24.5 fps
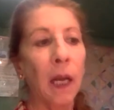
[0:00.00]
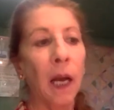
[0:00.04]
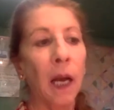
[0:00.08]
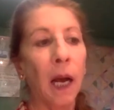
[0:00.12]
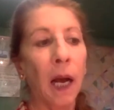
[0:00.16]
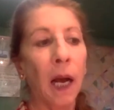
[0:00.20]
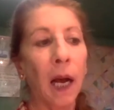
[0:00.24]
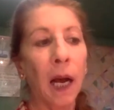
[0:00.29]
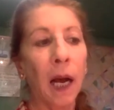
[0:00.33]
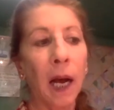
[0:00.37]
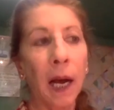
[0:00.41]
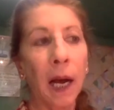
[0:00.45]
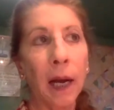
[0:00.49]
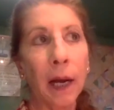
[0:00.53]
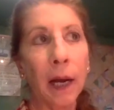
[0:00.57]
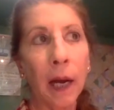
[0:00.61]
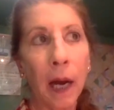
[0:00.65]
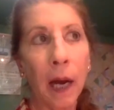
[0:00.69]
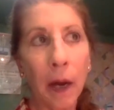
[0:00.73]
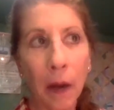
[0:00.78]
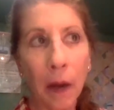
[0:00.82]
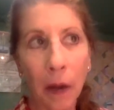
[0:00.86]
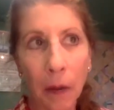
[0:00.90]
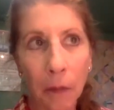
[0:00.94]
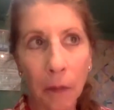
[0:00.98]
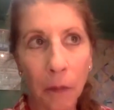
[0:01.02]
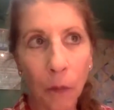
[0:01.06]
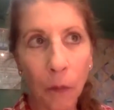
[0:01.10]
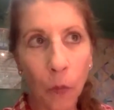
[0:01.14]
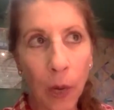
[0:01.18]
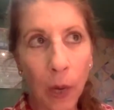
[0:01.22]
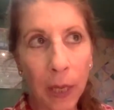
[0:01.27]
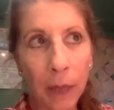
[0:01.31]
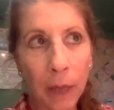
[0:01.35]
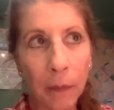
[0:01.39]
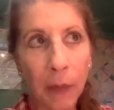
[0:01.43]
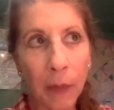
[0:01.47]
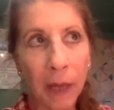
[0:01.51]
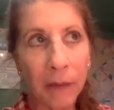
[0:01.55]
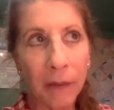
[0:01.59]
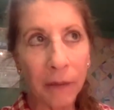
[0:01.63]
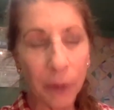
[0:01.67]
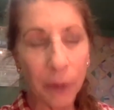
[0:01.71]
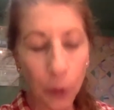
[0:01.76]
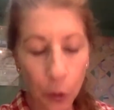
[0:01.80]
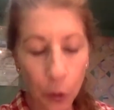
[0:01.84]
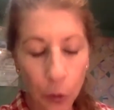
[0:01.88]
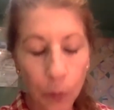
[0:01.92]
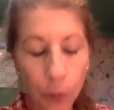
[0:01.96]
One of my
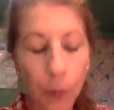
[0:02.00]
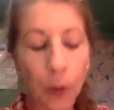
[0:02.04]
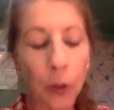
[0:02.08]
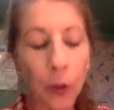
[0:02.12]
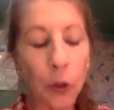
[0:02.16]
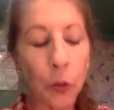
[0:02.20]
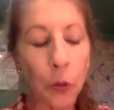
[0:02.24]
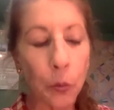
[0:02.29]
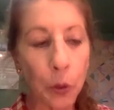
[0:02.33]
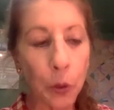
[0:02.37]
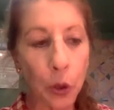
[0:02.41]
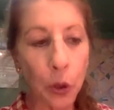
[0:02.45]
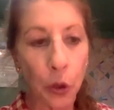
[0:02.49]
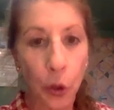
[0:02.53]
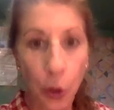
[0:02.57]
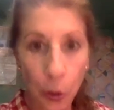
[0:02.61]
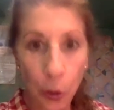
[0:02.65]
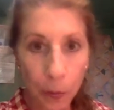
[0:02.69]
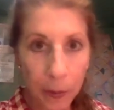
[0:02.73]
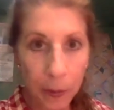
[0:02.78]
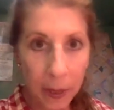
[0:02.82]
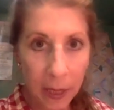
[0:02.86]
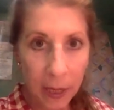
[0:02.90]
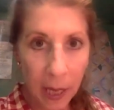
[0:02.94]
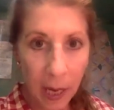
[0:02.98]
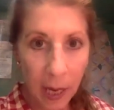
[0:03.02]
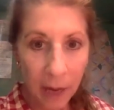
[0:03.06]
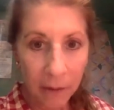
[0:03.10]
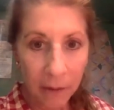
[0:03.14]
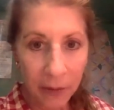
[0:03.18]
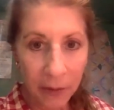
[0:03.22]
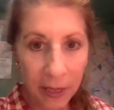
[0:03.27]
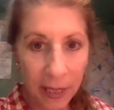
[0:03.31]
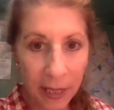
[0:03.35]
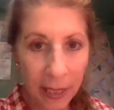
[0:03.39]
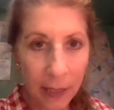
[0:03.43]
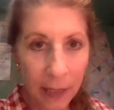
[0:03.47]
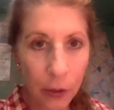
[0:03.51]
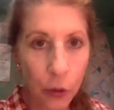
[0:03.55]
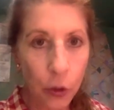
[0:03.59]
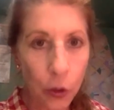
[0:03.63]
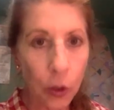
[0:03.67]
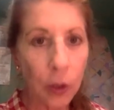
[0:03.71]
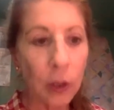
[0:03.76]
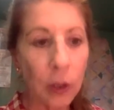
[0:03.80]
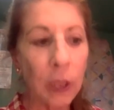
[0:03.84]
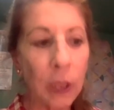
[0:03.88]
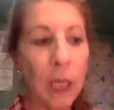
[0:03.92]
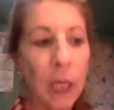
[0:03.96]
first books was Cuba
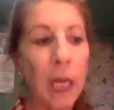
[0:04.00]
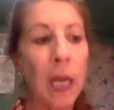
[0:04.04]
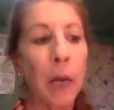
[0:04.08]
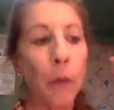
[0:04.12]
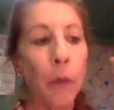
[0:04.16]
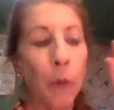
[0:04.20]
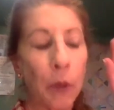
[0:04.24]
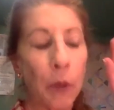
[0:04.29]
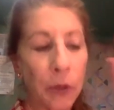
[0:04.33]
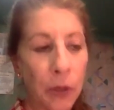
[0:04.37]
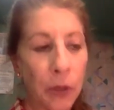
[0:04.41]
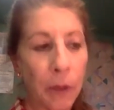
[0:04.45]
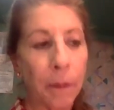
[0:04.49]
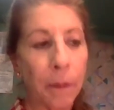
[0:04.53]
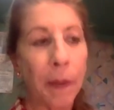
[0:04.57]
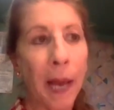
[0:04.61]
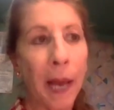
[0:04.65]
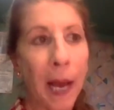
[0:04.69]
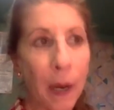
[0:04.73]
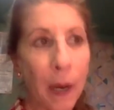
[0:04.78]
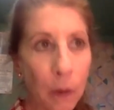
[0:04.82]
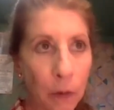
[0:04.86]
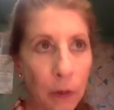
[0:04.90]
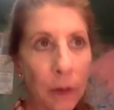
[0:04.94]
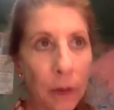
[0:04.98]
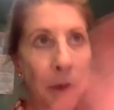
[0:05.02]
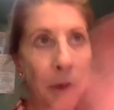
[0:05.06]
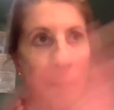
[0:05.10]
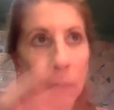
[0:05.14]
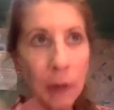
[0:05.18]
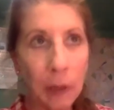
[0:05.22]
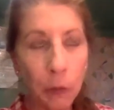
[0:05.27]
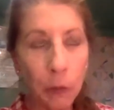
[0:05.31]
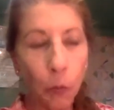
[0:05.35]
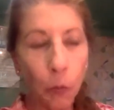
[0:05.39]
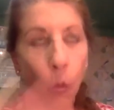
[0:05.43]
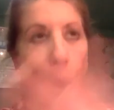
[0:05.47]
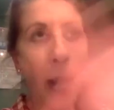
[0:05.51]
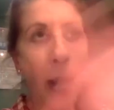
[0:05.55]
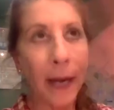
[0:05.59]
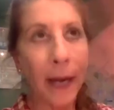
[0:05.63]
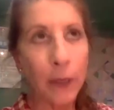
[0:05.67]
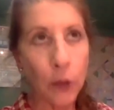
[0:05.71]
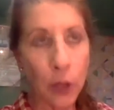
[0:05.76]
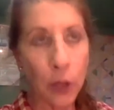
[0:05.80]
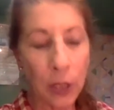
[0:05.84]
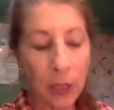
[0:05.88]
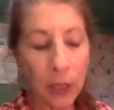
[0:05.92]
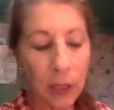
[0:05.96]
Confidential, was about
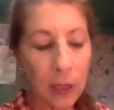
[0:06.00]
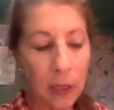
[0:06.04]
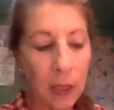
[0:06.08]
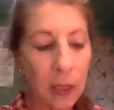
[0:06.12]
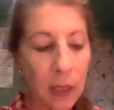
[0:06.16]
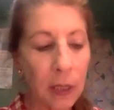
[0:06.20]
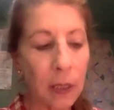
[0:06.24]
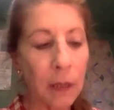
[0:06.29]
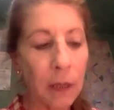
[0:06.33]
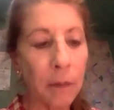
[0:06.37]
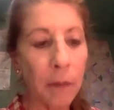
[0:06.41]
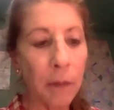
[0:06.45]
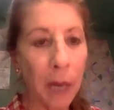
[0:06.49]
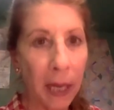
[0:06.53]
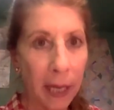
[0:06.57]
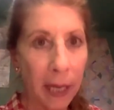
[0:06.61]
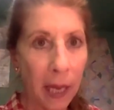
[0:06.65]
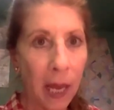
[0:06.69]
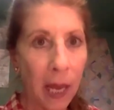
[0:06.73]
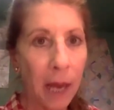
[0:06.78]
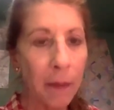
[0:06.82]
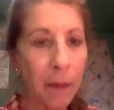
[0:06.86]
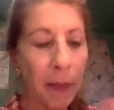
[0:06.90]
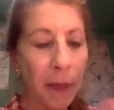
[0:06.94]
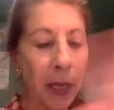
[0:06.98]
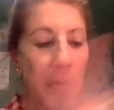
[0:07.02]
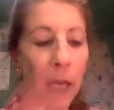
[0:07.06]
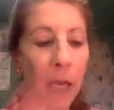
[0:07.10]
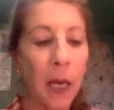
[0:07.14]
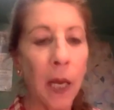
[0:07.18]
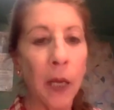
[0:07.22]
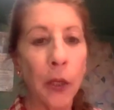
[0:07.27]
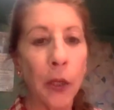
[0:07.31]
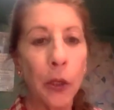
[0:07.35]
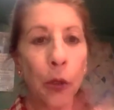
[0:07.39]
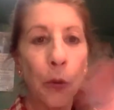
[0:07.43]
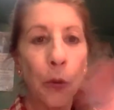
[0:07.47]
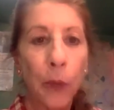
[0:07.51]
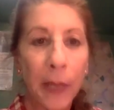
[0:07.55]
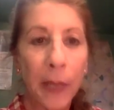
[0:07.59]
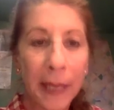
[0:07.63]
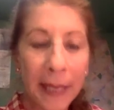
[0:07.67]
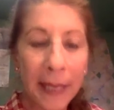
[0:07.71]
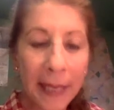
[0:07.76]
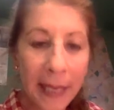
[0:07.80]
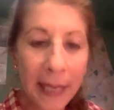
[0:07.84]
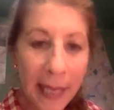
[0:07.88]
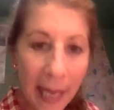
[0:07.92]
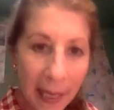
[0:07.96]
Washington, Miami. You
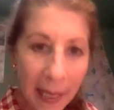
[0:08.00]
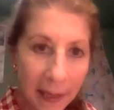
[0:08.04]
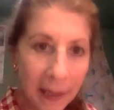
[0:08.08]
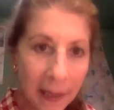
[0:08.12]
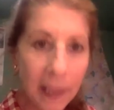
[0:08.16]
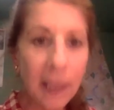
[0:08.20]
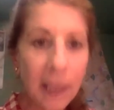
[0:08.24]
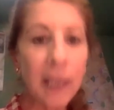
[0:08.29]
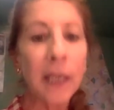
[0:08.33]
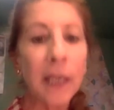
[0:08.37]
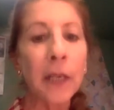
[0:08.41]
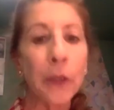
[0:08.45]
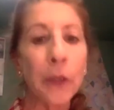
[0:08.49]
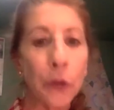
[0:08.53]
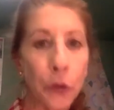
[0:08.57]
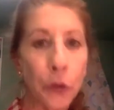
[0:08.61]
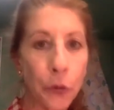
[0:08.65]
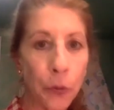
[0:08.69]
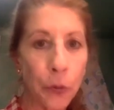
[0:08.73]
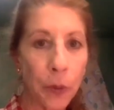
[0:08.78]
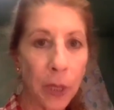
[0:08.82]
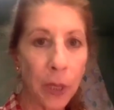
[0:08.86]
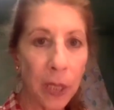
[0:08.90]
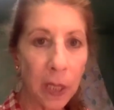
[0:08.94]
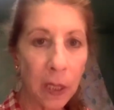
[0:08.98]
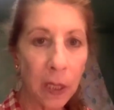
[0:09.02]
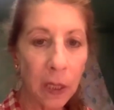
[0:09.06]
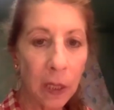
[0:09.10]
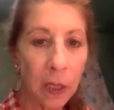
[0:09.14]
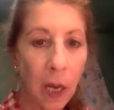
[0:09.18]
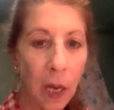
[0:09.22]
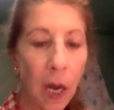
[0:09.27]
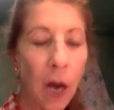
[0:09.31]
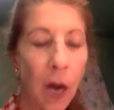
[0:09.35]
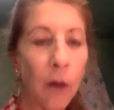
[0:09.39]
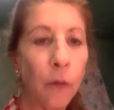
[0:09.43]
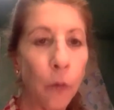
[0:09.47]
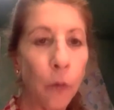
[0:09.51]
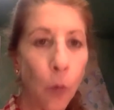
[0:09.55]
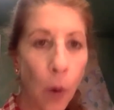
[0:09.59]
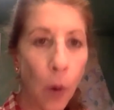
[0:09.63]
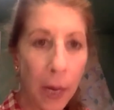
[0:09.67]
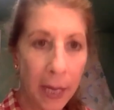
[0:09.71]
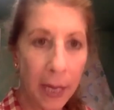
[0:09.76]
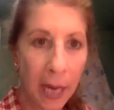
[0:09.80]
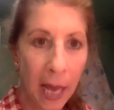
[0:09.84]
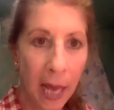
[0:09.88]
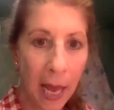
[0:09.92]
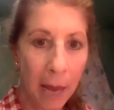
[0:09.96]
can get the history of
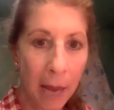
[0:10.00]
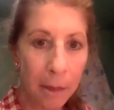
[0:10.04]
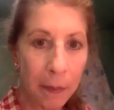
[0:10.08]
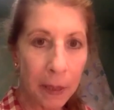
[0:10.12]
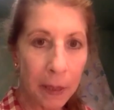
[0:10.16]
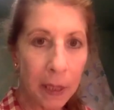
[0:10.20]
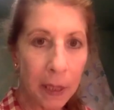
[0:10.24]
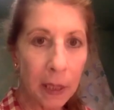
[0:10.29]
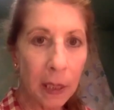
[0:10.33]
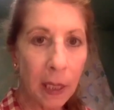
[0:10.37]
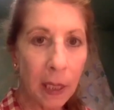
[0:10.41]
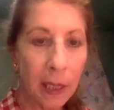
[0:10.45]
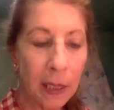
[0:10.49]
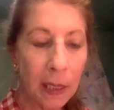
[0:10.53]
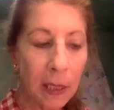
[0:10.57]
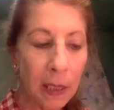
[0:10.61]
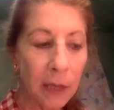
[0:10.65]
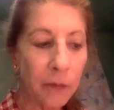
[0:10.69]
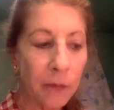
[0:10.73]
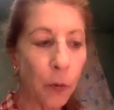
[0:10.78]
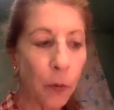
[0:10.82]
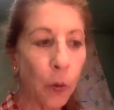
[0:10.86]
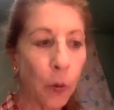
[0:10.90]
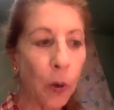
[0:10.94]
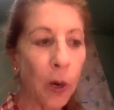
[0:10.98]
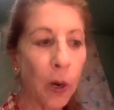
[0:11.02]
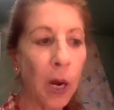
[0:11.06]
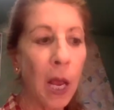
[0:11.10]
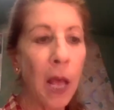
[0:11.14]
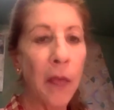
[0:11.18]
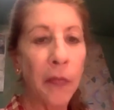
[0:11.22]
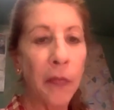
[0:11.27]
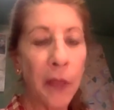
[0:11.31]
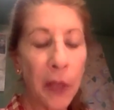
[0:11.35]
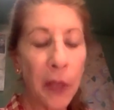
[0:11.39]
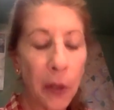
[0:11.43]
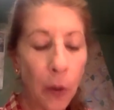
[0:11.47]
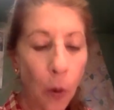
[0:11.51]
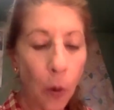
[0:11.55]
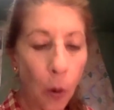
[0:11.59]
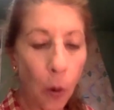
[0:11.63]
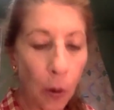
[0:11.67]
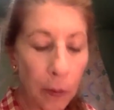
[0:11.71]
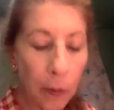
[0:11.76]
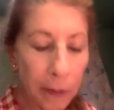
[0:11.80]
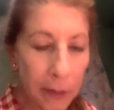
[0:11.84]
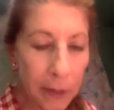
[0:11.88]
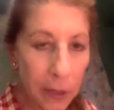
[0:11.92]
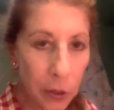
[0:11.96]
what happened in '94, the
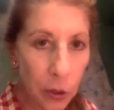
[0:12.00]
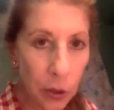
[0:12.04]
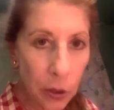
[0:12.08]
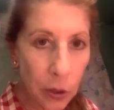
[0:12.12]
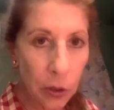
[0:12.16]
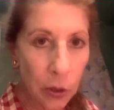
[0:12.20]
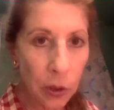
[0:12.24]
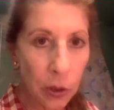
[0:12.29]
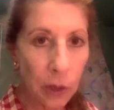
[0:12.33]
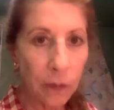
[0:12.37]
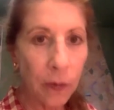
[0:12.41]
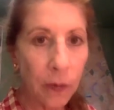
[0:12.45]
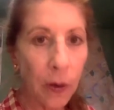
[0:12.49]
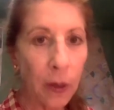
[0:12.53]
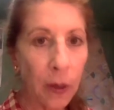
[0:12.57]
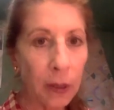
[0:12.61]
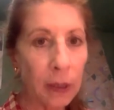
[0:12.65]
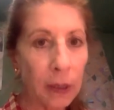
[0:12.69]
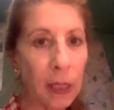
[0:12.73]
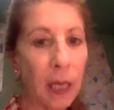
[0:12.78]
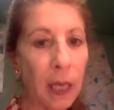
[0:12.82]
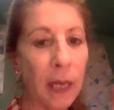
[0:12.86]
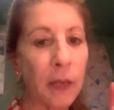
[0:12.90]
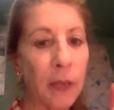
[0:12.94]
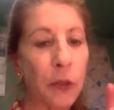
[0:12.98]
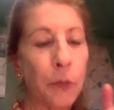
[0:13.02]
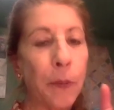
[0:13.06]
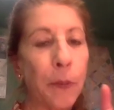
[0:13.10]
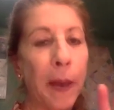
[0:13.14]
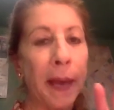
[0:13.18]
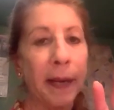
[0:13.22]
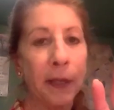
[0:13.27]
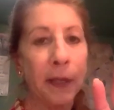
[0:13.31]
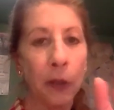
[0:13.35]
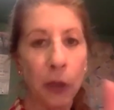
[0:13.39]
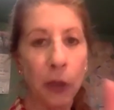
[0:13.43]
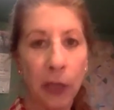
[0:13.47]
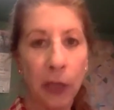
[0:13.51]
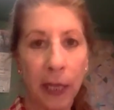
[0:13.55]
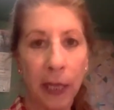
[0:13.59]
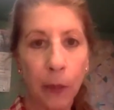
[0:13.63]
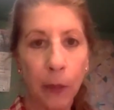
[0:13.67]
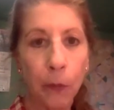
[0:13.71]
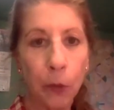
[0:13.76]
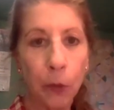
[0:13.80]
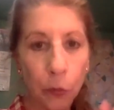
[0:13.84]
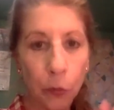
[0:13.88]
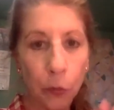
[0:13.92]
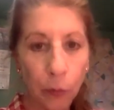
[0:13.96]
origins of hardline Spanish
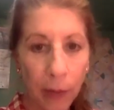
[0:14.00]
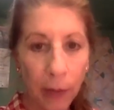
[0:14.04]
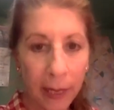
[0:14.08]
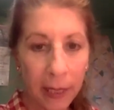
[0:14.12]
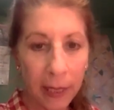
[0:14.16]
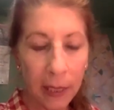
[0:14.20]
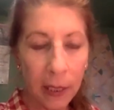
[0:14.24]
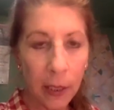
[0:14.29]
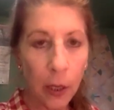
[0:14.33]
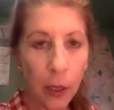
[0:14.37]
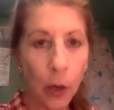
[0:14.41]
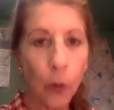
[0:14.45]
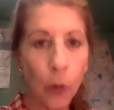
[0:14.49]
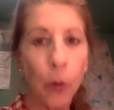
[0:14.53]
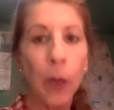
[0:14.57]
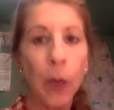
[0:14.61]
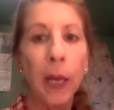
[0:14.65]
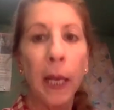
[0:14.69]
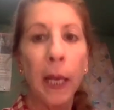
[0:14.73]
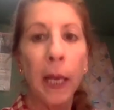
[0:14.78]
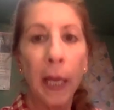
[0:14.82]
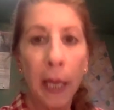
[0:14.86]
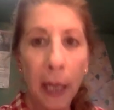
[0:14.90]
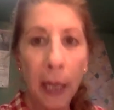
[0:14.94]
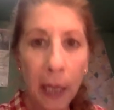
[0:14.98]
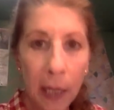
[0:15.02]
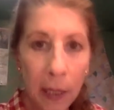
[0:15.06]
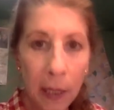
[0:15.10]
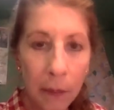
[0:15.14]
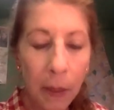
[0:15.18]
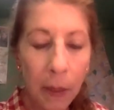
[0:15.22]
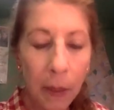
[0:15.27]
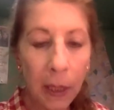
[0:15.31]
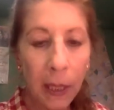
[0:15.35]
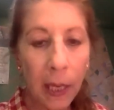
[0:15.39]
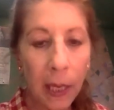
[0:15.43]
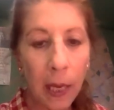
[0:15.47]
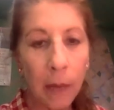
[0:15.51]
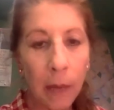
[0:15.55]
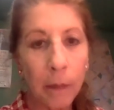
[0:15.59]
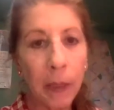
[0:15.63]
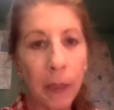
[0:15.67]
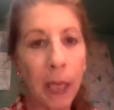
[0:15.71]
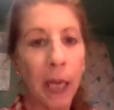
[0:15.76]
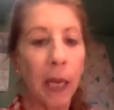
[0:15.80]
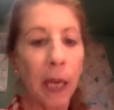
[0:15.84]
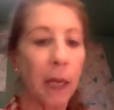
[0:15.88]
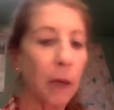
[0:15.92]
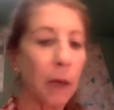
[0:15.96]
language radio in
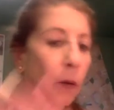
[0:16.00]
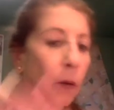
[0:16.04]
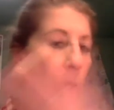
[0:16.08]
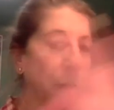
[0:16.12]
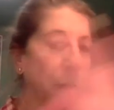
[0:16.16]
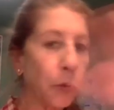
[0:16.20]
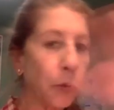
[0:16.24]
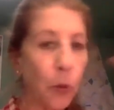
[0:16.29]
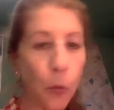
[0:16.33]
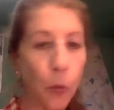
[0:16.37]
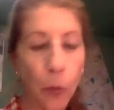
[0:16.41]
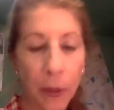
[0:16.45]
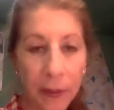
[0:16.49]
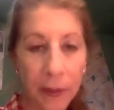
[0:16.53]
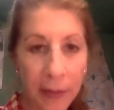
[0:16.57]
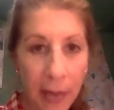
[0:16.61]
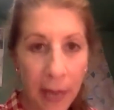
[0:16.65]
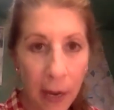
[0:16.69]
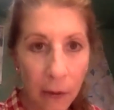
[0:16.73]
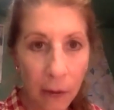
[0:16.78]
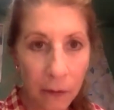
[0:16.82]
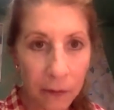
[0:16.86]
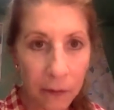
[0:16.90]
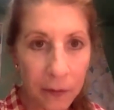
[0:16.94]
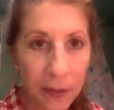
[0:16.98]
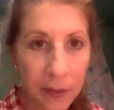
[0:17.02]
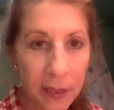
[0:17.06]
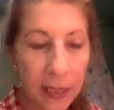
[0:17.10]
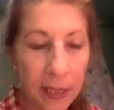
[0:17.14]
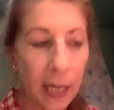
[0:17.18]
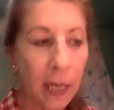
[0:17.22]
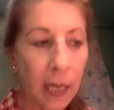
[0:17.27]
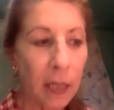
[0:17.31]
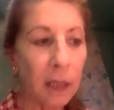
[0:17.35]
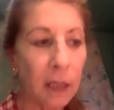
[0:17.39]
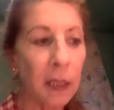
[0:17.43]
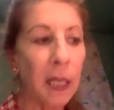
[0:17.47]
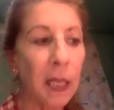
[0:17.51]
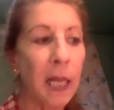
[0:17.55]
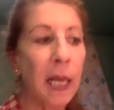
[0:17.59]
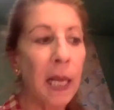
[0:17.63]
Miami, and also without Fidel,